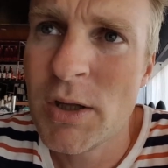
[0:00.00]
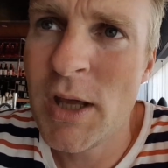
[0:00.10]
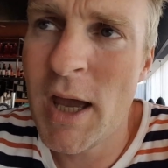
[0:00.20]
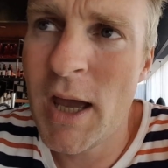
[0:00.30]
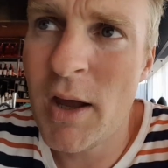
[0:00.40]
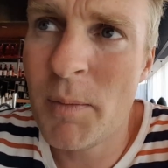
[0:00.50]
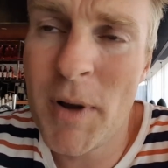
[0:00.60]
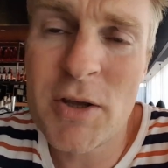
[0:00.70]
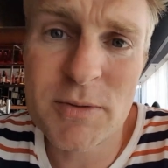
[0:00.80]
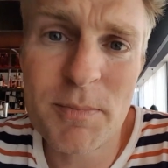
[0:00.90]
a
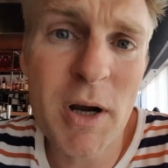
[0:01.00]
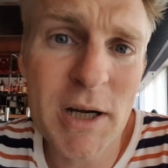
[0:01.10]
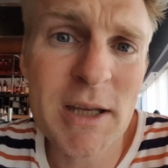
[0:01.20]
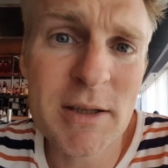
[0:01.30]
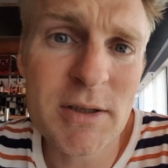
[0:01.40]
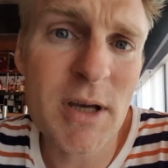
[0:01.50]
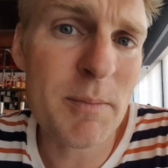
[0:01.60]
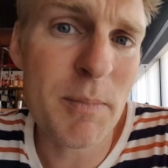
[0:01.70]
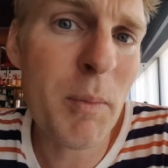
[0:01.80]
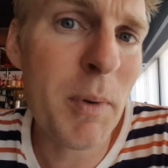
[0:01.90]
mass market
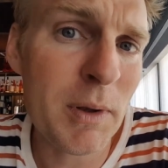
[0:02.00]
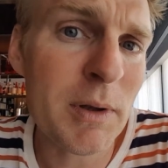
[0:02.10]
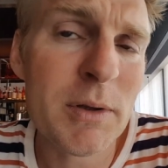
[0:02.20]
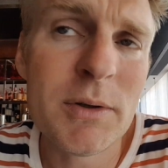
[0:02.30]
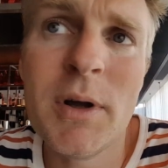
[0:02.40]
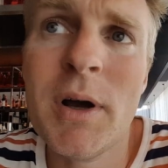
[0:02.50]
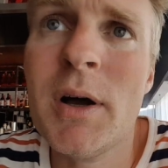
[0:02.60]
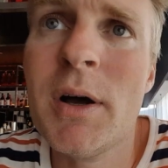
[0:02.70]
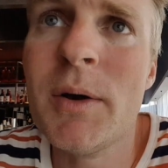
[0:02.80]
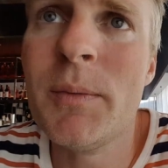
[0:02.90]
bubble,
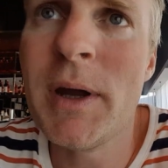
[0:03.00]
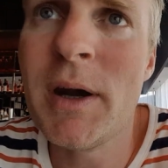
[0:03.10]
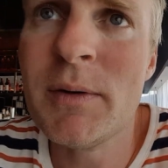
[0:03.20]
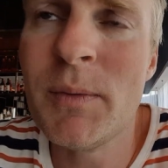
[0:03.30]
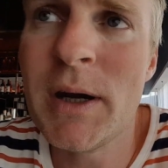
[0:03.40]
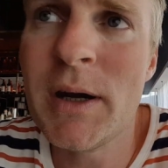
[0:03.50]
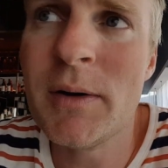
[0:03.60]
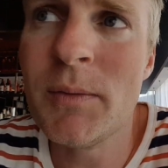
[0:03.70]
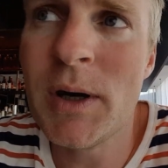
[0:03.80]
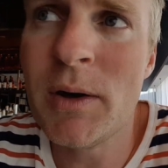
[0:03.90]

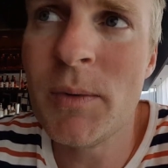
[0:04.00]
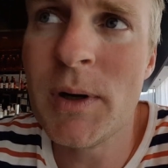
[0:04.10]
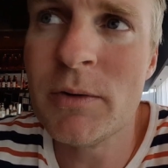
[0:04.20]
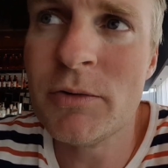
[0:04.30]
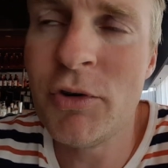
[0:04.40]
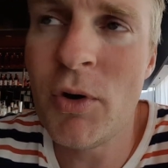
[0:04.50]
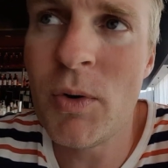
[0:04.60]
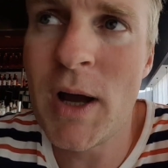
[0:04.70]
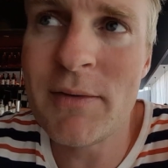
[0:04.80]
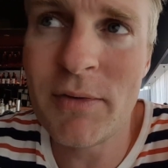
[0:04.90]
where
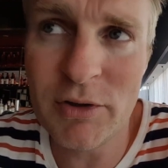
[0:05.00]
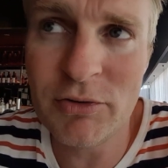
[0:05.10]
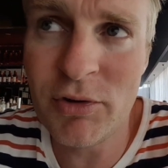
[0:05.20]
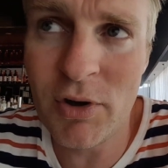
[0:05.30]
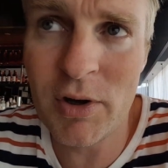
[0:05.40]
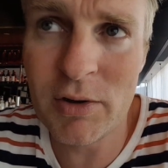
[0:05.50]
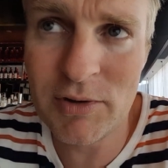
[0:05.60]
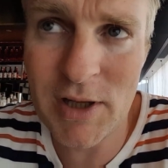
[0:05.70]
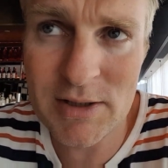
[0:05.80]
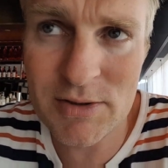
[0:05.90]
Joe Average
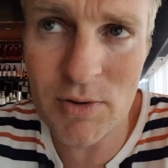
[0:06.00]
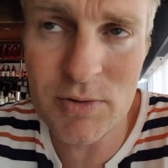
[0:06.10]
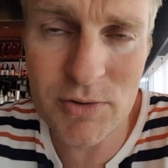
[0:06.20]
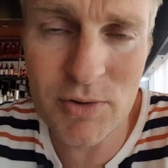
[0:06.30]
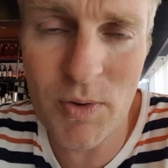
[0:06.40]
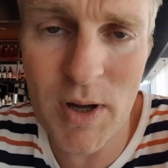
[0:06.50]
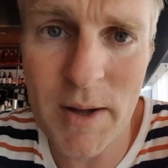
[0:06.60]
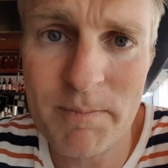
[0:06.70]
takes also.